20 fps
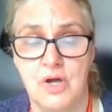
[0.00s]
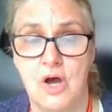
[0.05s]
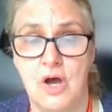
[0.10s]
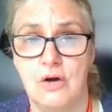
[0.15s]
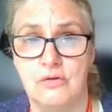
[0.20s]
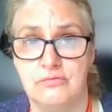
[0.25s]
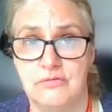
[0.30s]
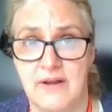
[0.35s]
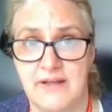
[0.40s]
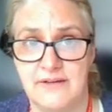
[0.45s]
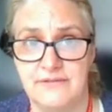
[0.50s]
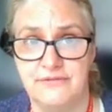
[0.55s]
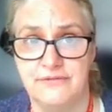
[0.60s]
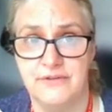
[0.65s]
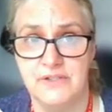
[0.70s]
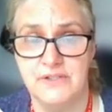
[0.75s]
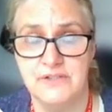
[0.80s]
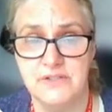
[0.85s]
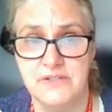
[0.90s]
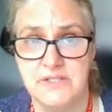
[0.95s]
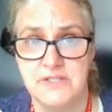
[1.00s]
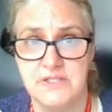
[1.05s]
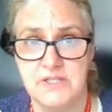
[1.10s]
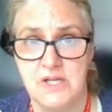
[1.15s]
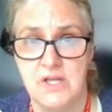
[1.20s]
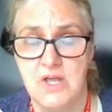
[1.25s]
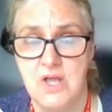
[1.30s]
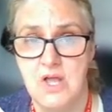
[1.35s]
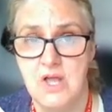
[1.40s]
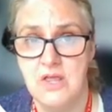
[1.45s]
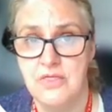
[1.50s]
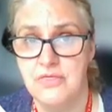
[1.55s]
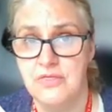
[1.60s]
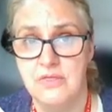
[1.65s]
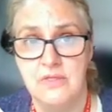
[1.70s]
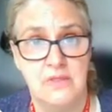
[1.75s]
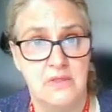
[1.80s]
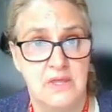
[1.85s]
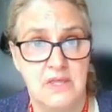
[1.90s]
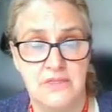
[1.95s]
Make sure all
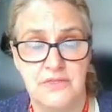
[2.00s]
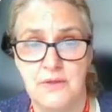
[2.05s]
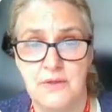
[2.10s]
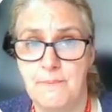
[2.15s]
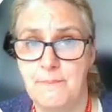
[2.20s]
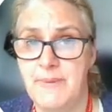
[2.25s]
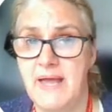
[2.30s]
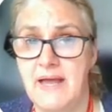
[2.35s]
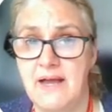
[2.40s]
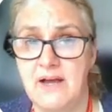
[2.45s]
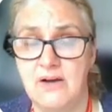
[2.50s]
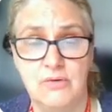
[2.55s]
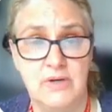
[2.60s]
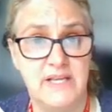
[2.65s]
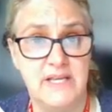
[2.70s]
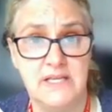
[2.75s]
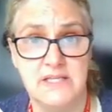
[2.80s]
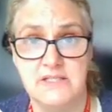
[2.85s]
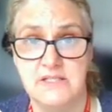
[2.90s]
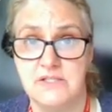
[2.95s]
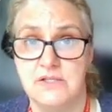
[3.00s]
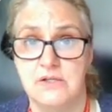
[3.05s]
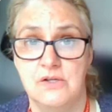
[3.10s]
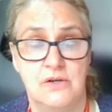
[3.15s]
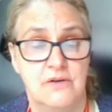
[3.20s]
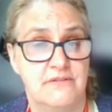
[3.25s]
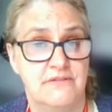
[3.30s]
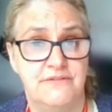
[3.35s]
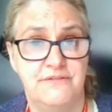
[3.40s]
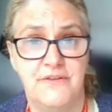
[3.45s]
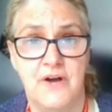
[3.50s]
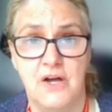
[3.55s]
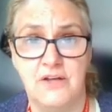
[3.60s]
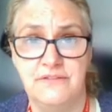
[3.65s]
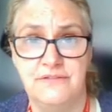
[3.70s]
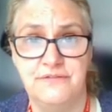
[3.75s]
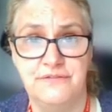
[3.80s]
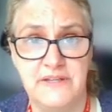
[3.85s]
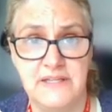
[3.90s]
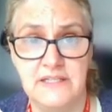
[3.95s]
ideas that are not your own are
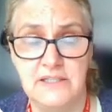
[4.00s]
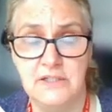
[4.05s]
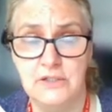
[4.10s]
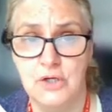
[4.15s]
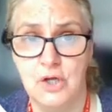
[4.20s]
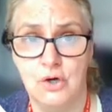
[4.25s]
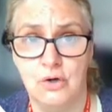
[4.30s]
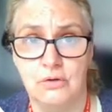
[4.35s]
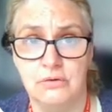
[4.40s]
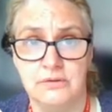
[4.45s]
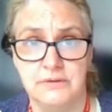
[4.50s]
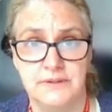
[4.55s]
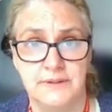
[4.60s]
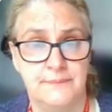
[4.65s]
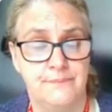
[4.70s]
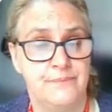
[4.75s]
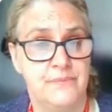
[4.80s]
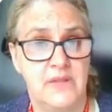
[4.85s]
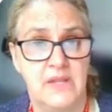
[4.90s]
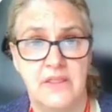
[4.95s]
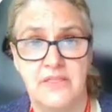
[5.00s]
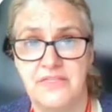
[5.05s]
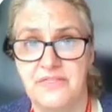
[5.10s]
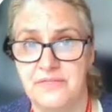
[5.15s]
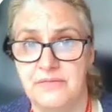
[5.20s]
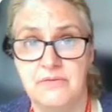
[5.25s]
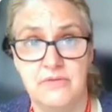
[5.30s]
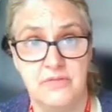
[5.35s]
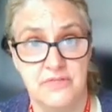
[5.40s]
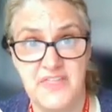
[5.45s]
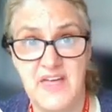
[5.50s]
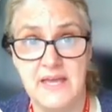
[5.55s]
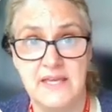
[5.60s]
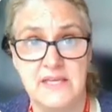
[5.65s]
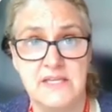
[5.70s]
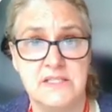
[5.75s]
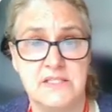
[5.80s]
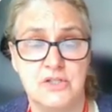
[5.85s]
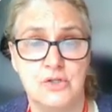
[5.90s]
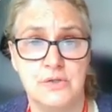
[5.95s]
referenced. The bowl
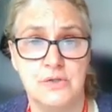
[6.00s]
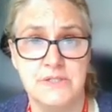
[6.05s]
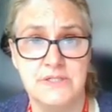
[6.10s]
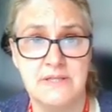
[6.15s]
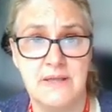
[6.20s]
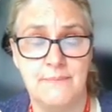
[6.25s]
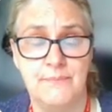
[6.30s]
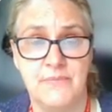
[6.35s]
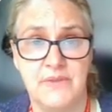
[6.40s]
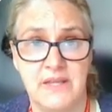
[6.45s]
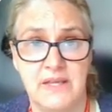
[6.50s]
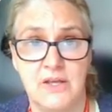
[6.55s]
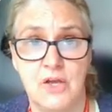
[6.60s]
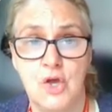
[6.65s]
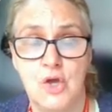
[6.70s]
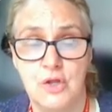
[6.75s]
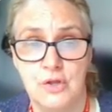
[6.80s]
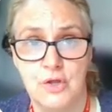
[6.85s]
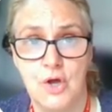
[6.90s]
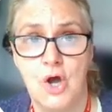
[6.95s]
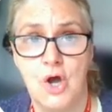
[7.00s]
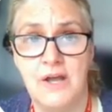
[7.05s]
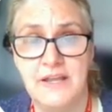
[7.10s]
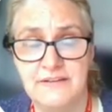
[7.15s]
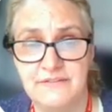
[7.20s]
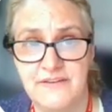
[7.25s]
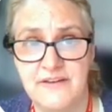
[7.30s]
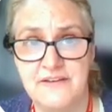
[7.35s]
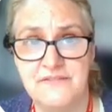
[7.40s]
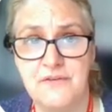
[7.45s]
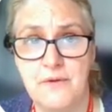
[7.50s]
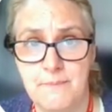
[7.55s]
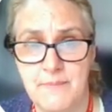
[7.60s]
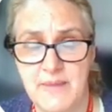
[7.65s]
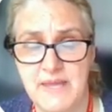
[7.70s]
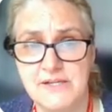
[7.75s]
is 5 feet long.